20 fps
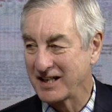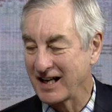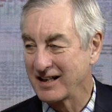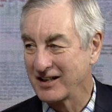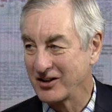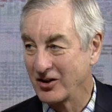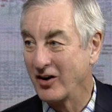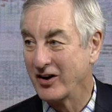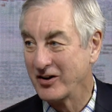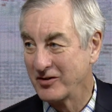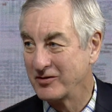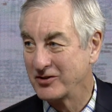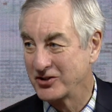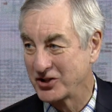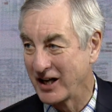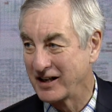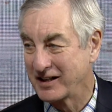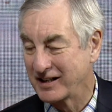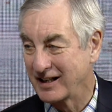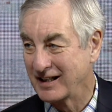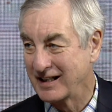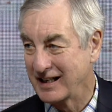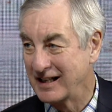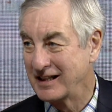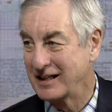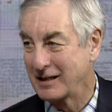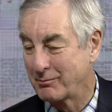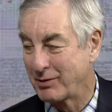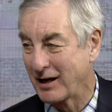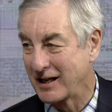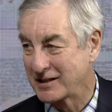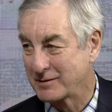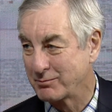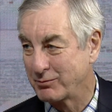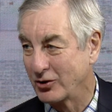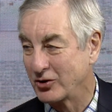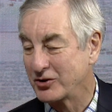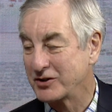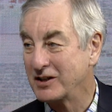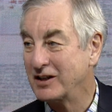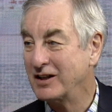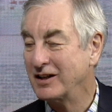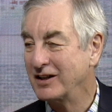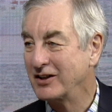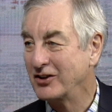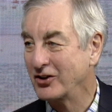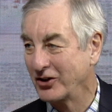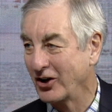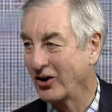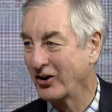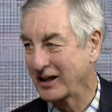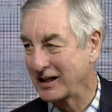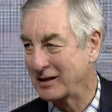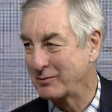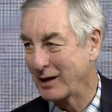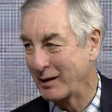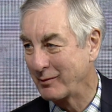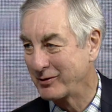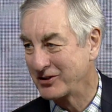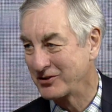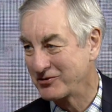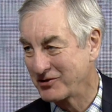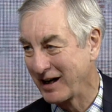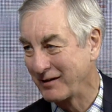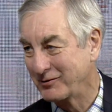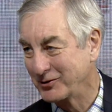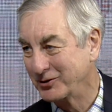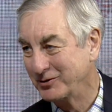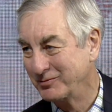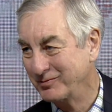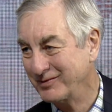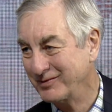your own gender in the passport, you're not going to be able to travel.